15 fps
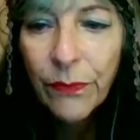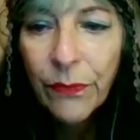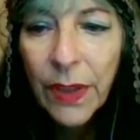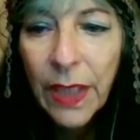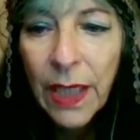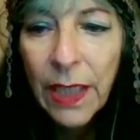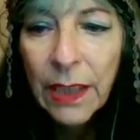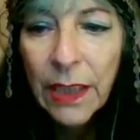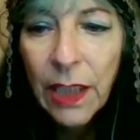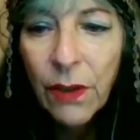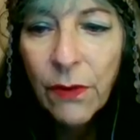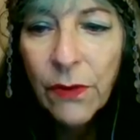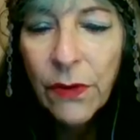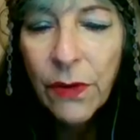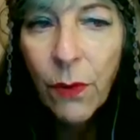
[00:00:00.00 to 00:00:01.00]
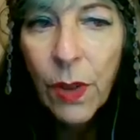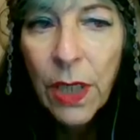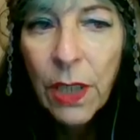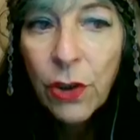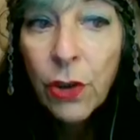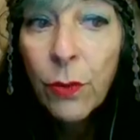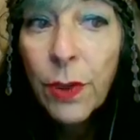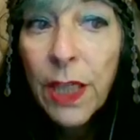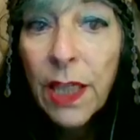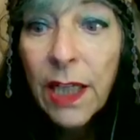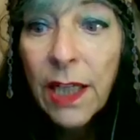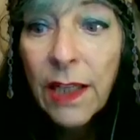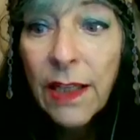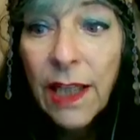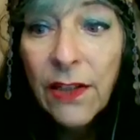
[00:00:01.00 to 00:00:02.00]
Okay, Leo. So new
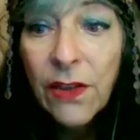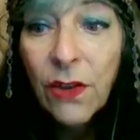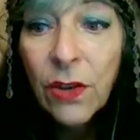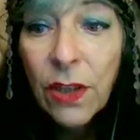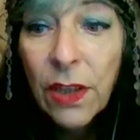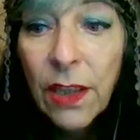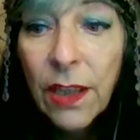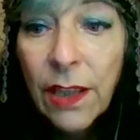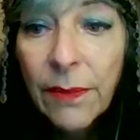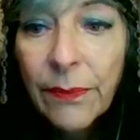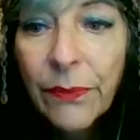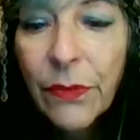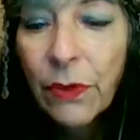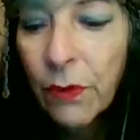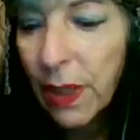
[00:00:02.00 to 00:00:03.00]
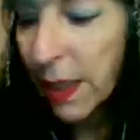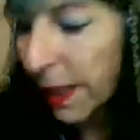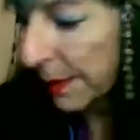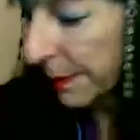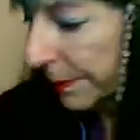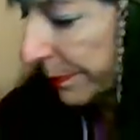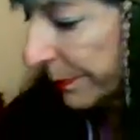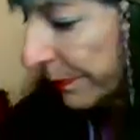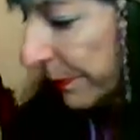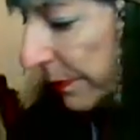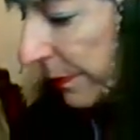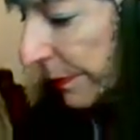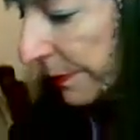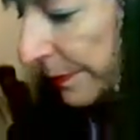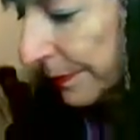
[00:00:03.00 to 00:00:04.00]
beginning, that's a good thing. Okay.
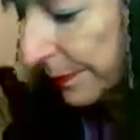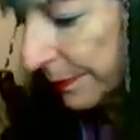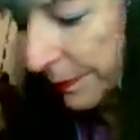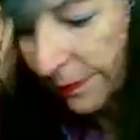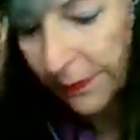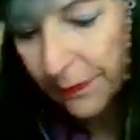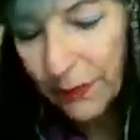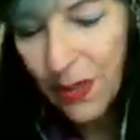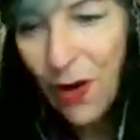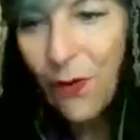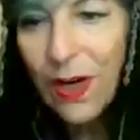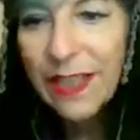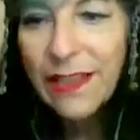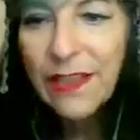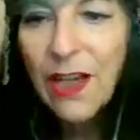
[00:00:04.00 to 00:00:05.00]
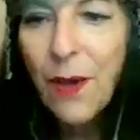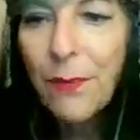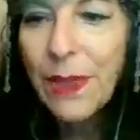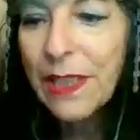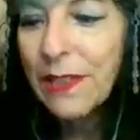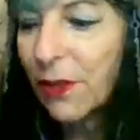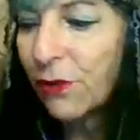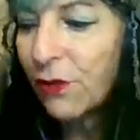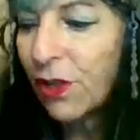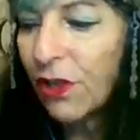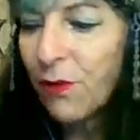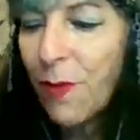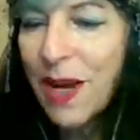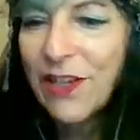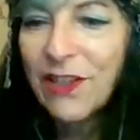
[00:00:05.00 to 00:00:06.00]
All right, stop being so
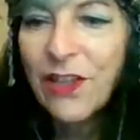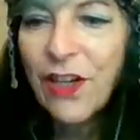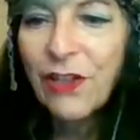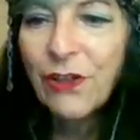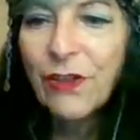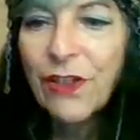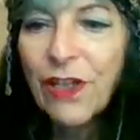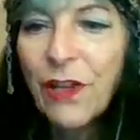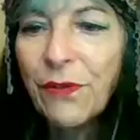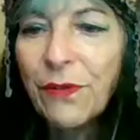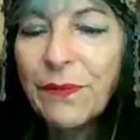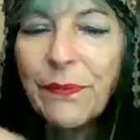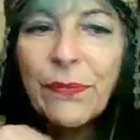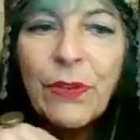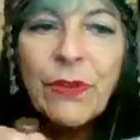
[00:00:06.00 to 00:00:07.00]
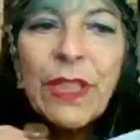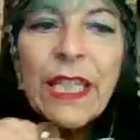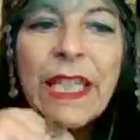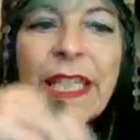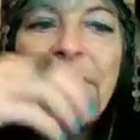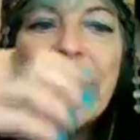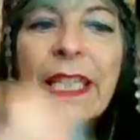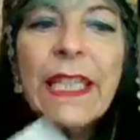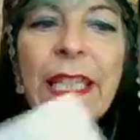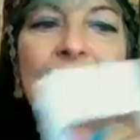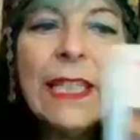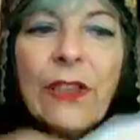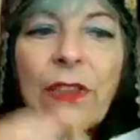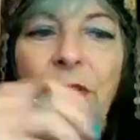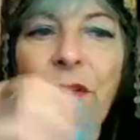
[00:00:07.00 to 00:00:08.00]
judgmental on yourself. Okay,
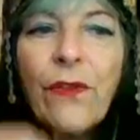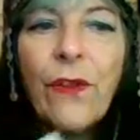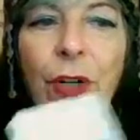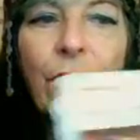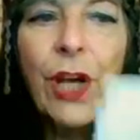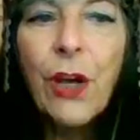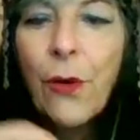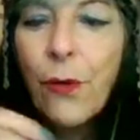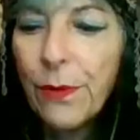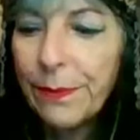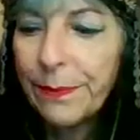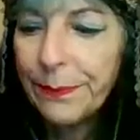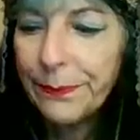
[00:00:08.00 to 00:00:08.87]
so Virgo.